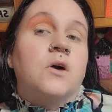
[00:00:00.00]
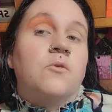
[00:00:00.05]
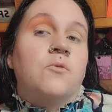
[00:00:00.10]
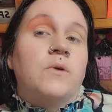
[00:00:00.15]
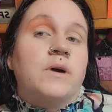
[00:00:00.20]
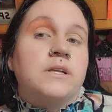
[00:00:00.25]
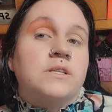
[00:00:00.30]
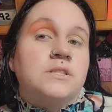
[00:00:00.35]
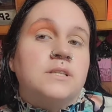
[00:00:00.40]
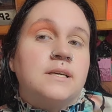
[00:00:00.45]

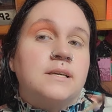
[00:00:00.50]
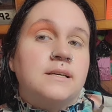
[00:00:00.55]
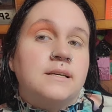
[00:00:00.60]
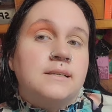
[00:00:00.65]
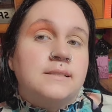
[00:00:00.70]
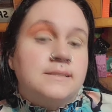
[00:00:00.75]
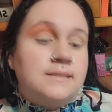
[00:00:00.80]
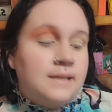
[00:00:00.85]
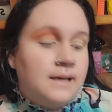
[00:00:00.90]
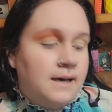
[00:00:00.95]
which
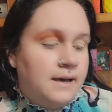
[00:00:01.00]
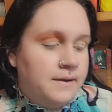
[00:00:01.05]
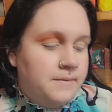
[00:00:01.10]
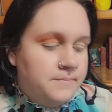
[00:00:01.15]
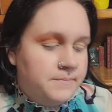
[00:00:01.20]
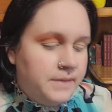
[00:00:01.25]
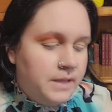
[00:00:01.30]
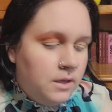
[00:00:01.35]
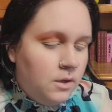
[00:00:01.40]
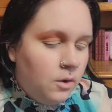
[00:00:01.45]
is
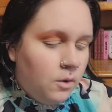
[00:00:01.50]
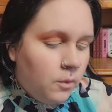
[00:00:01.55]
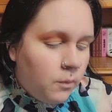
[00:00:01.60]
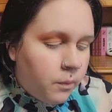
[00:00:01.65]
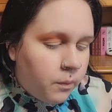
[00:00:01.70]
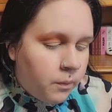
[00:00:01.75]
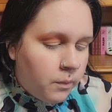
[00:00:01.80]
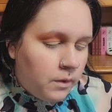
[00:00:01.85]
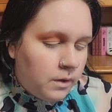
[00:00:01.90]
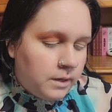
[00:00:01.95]

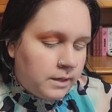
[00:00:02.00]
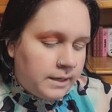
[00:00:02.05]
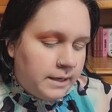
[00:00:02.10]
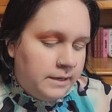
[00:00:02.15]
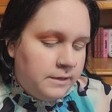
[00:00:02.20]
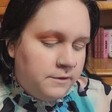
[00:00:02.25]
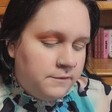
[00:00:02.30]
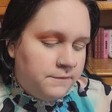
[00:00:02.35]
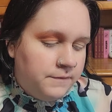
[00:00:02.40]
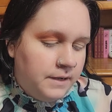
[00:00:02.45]

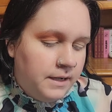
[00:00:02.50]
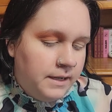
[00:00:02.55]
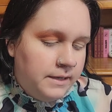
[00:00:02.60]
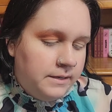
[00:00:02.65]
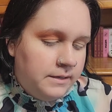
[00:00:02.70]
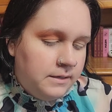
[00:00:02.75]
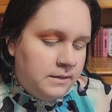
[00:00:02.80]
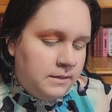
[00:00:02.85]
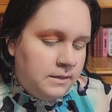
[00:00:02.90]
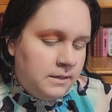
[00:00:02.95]
kind of
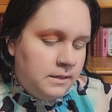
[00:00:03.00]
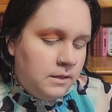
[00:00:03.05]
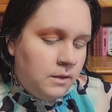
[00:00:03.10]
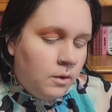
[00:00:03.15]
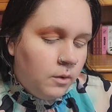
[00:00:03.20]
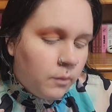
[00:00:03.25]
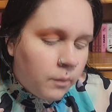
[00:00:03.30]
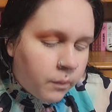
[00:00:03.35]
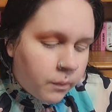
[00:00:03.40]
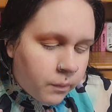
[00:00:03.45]
fun
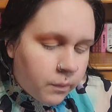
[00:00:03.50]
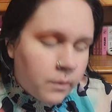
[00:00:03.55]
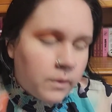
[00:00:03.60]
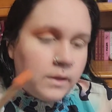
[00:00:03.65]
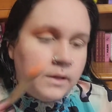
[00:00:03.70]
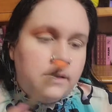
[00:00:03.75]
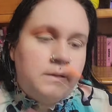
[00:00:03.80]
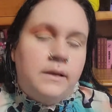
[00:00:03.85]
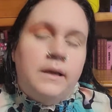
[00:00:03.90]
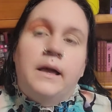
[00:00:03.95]

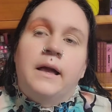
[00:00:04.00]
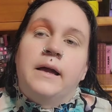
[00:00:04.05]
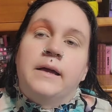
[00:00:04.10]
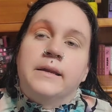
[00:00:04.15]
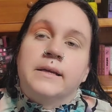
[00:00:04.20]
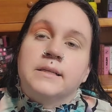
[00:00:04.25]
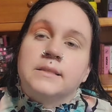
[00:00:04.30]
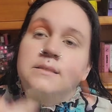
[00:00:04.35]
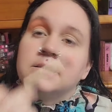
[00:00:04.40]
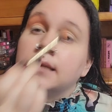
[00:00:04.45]

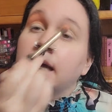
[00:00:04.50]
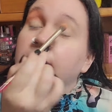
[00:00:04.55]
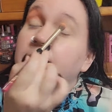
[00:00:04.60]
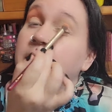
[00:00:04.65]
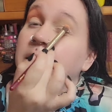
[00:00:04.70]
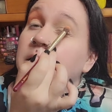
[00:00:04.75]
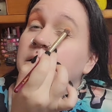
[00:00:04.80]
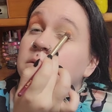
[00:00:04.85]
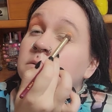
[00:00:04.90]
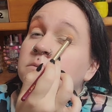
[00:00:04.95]
and
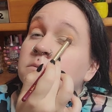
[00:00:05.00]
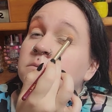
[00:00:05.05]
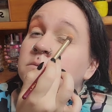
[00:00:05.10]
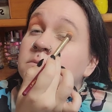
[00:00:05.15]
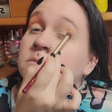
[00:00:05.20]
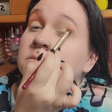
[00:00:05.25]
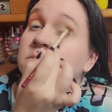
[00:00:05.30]
exciting